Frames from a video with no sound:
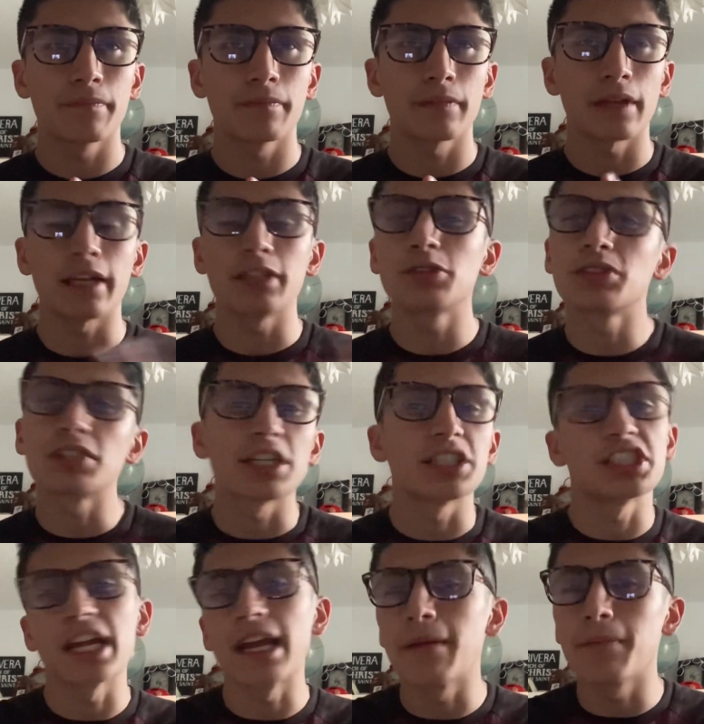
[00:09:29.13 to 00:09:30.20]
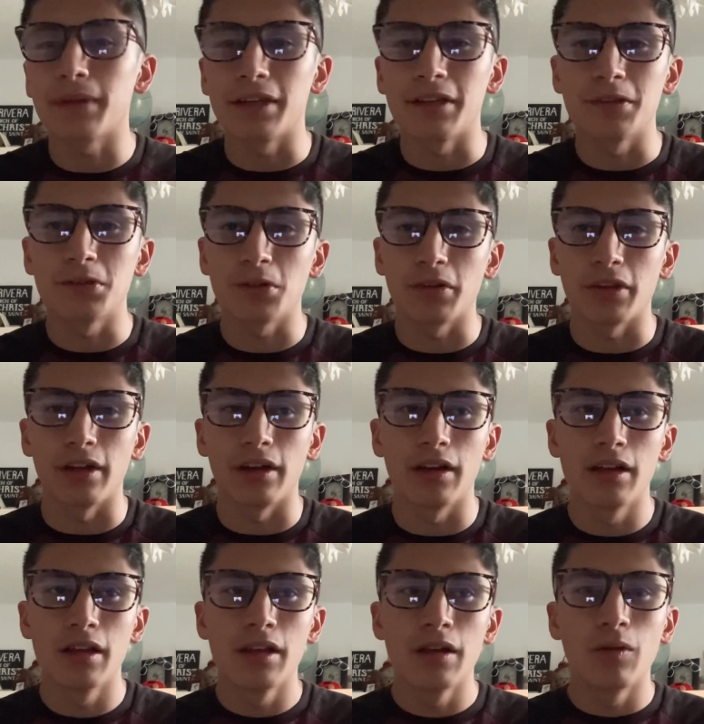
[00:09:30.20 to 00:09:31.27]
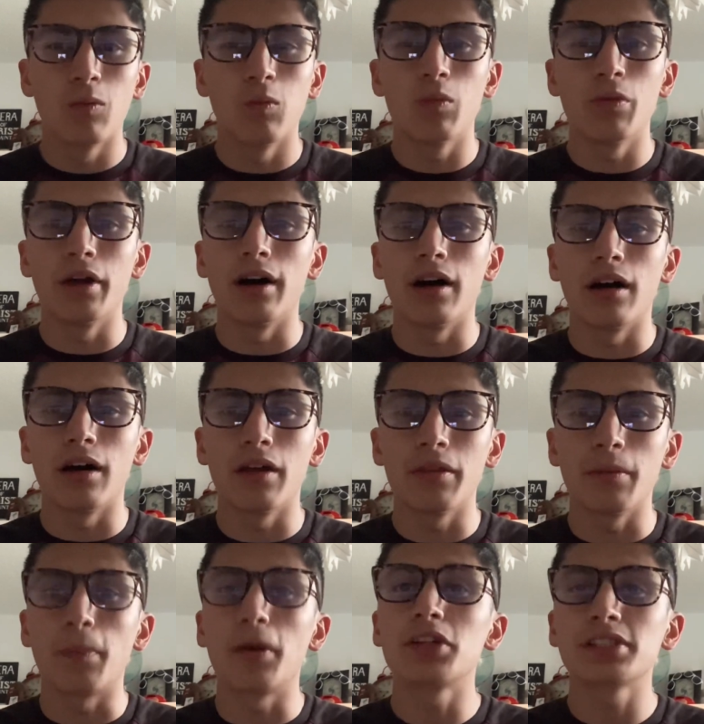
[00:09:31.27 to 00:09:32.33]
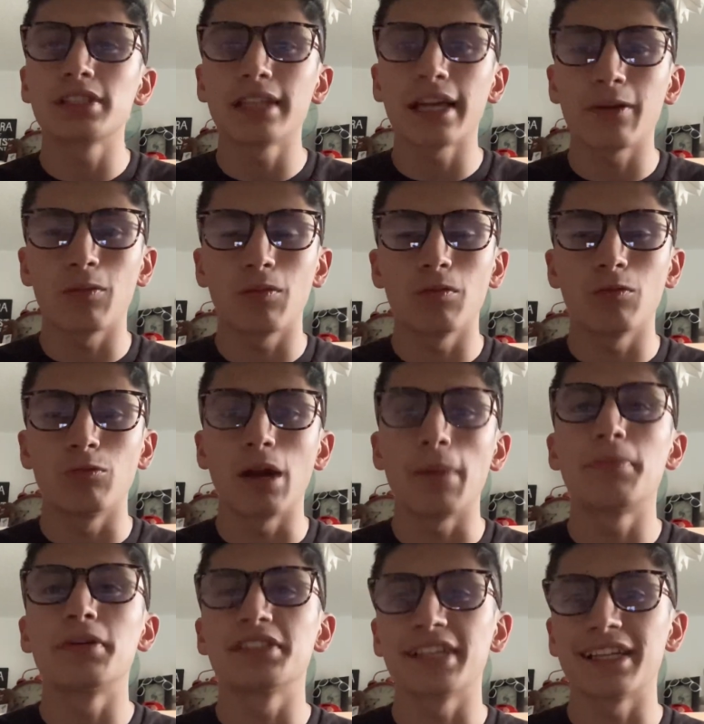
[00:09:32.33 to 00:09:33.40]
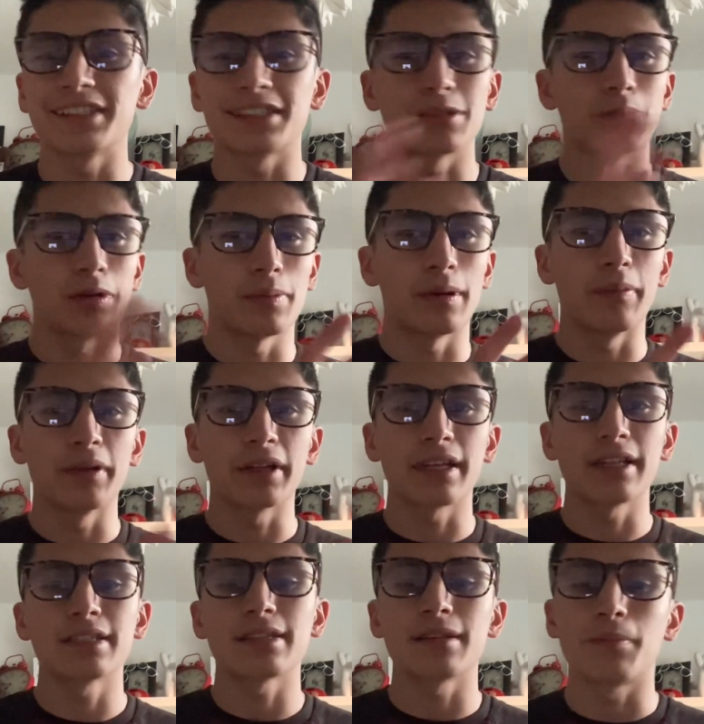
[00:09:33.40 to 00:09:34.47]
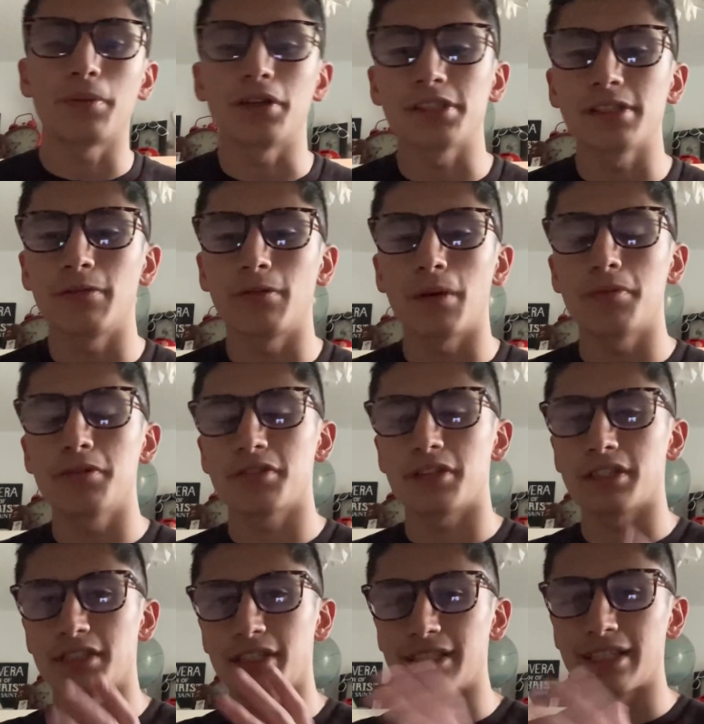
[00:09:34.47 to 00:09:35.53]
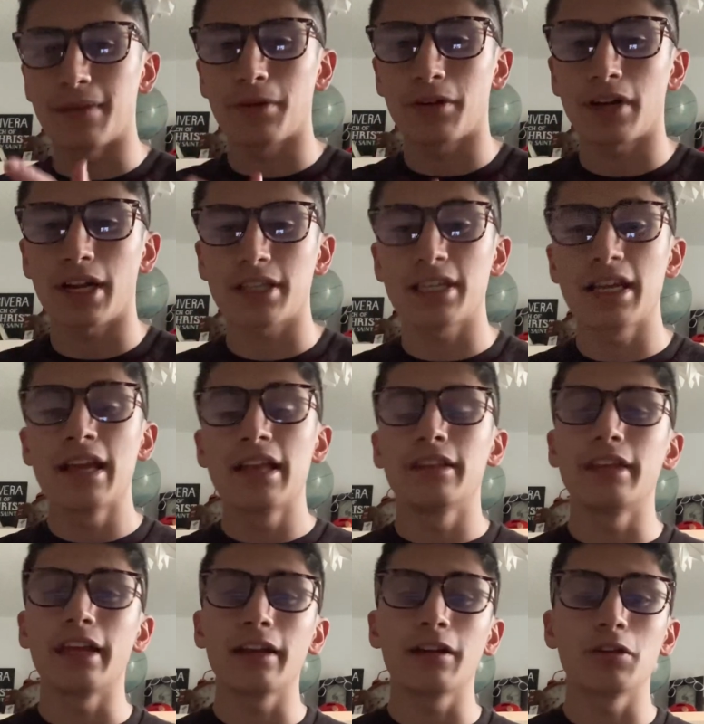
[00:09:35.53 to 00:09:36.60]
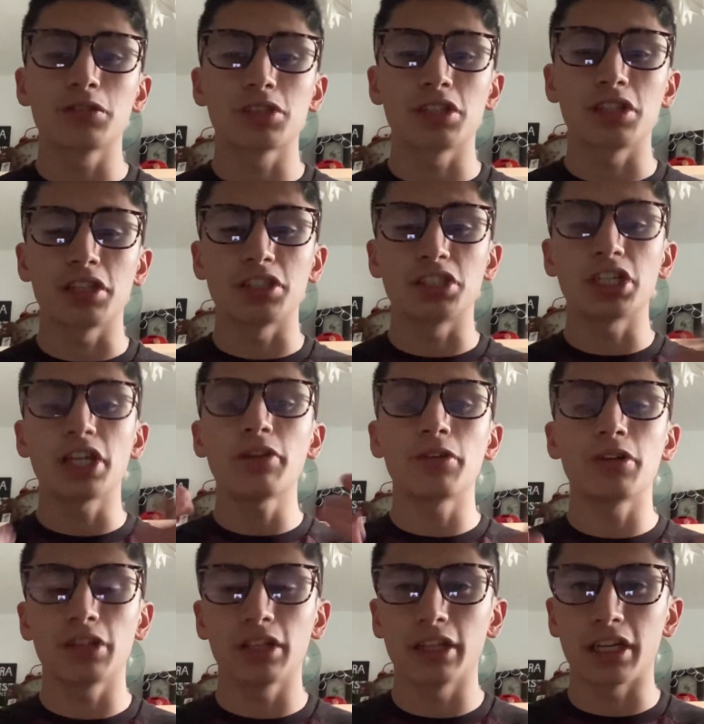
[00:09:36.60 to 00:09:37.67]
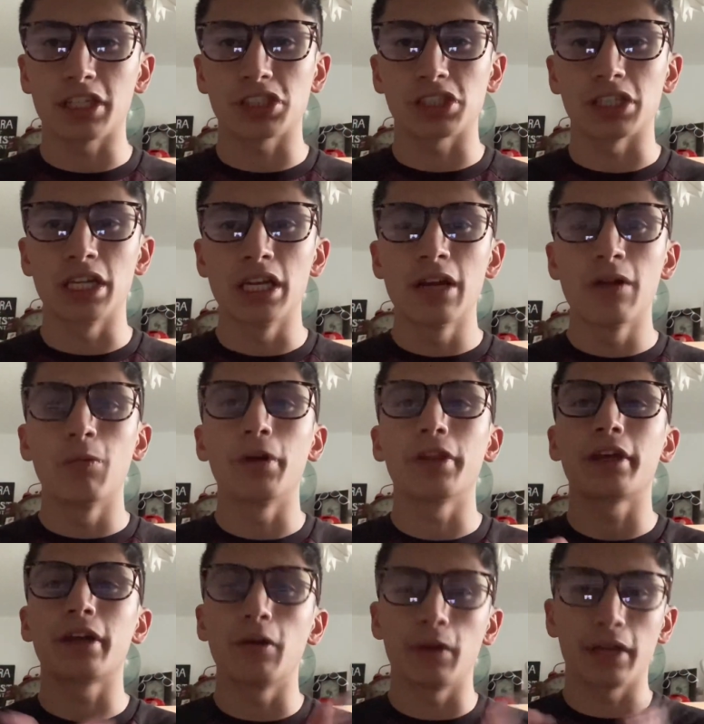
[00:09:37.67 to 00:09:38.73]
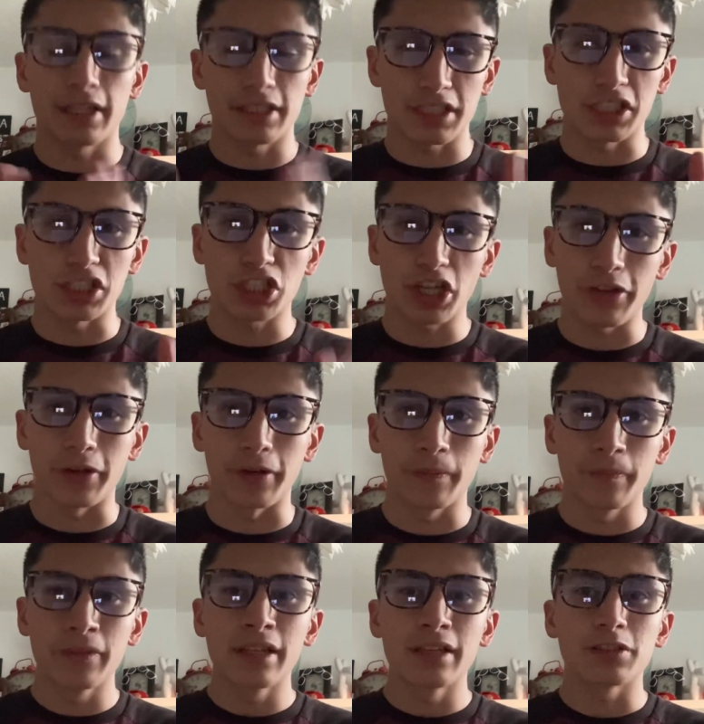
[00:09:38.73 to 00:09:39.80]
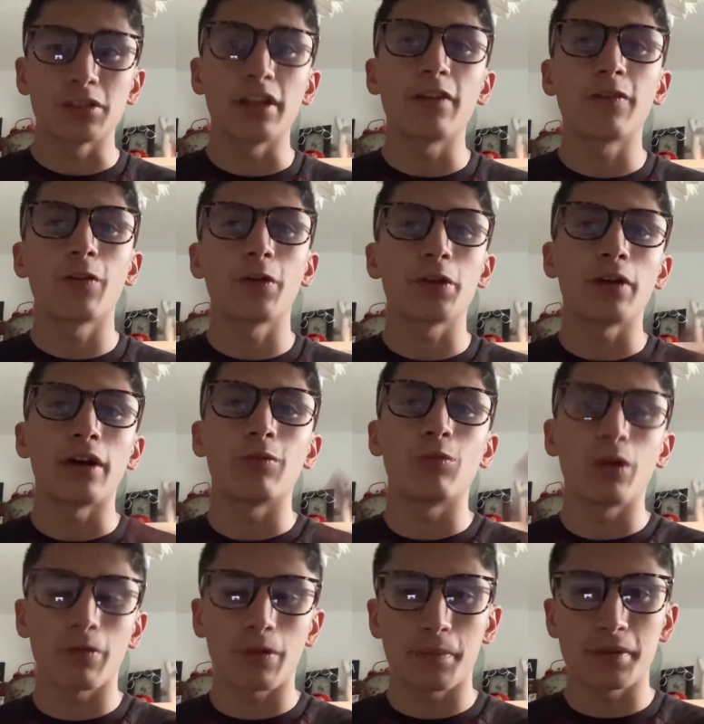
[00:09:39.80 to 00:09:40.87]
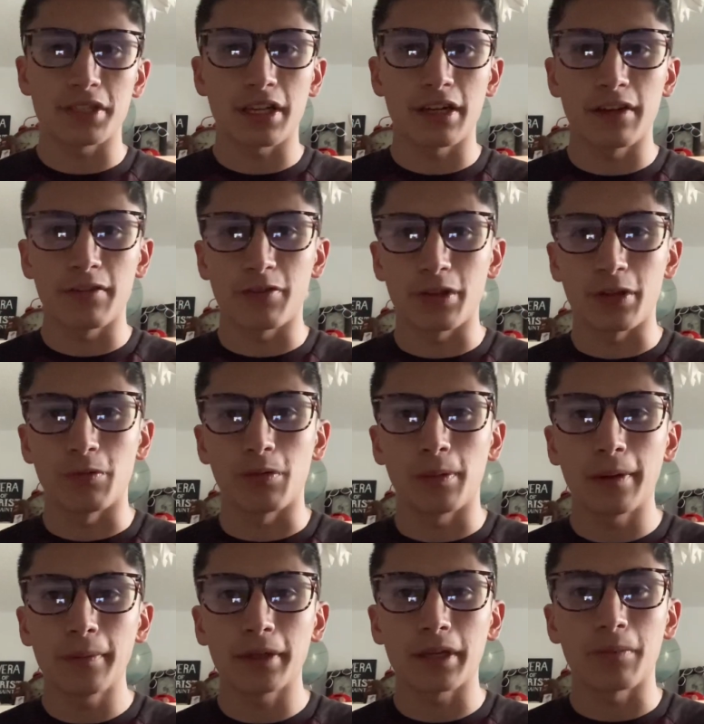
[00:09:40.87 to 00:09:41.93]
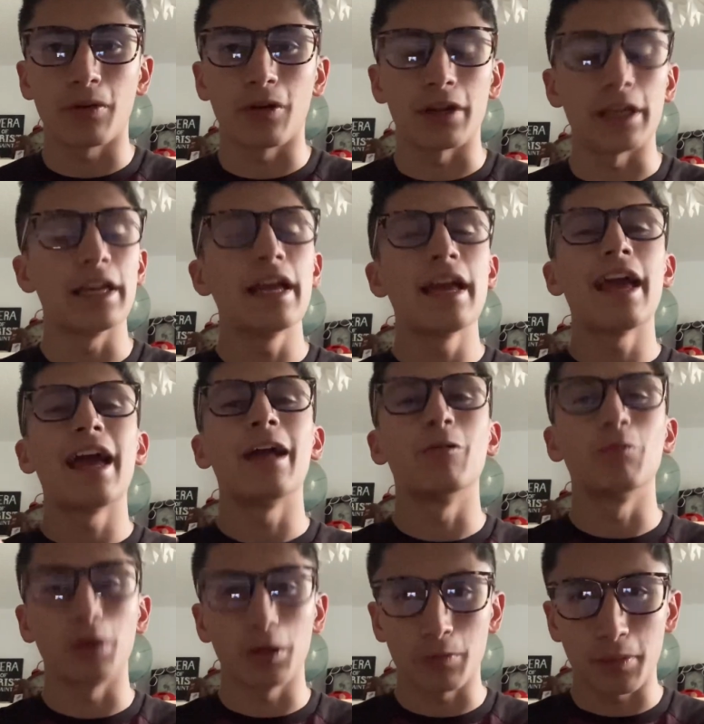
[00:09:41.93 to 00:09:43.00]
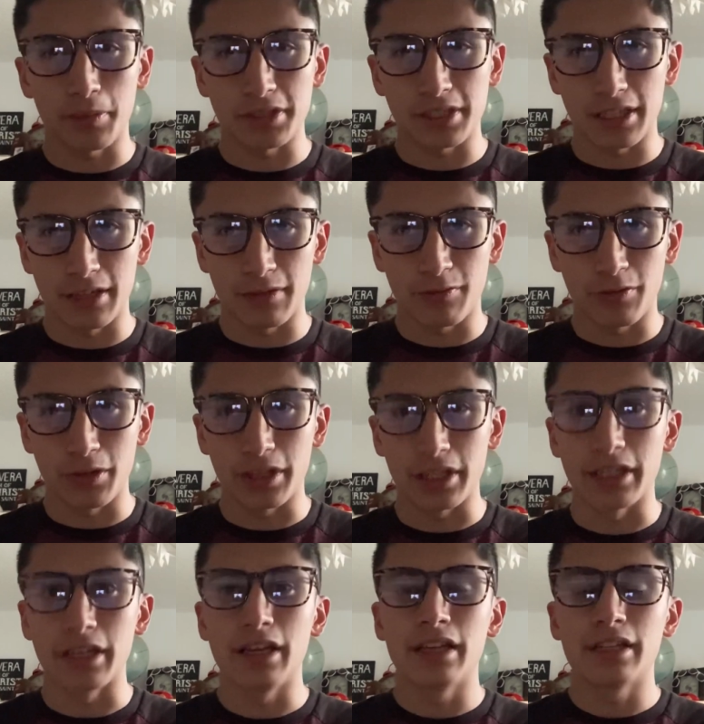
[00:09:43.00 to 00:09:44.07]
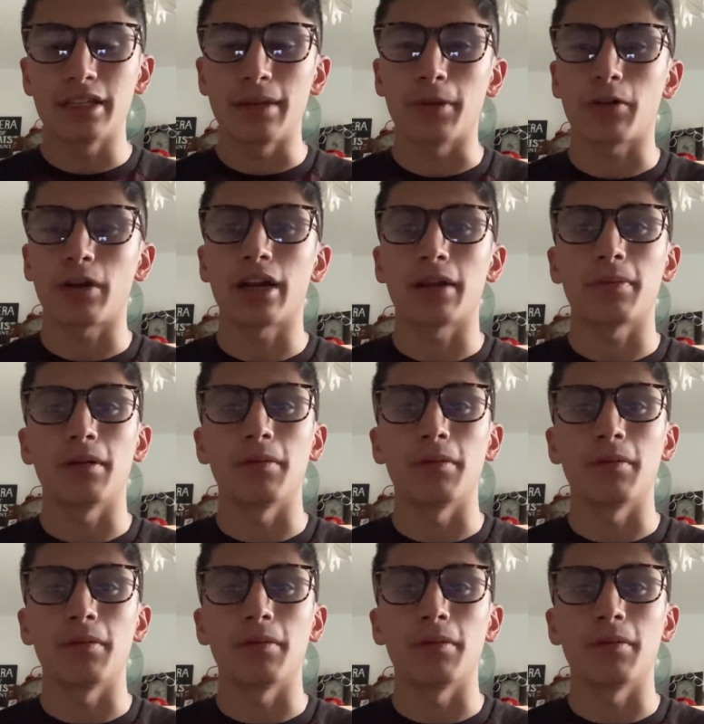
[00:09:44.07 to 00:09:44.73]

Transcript: I guess you say champions, or the person that represents the Republicans and the person that represents the Democrats then goes to the general election where they go against each other. So therefore you have one representative for the Republican Party and one representative for the Democratic